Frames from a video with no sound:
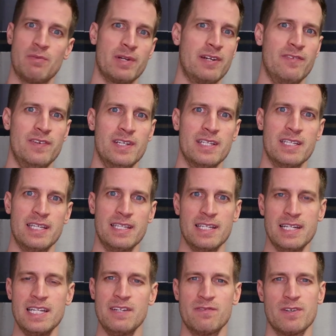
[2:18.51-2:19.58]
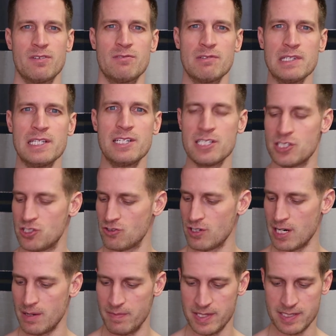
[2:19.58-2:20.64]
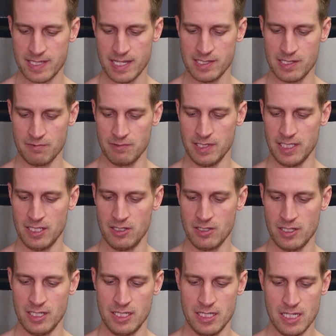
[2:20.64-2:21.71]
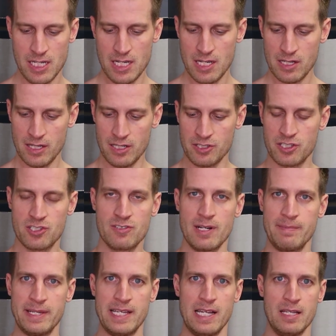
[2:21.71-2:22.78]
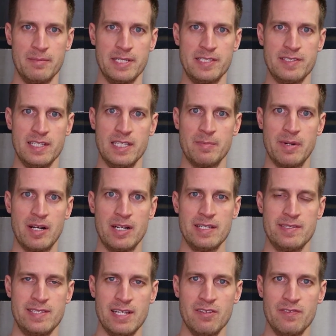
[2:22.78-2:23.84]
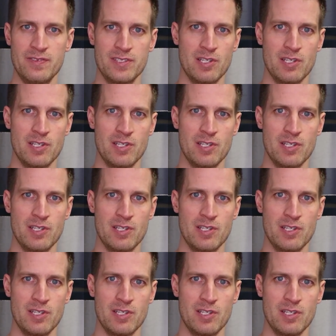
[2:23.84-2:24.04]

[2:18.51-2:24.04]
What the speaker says: When I feel in the need for a really good scrub, this has some really good little scrubbing elements in the bar itself.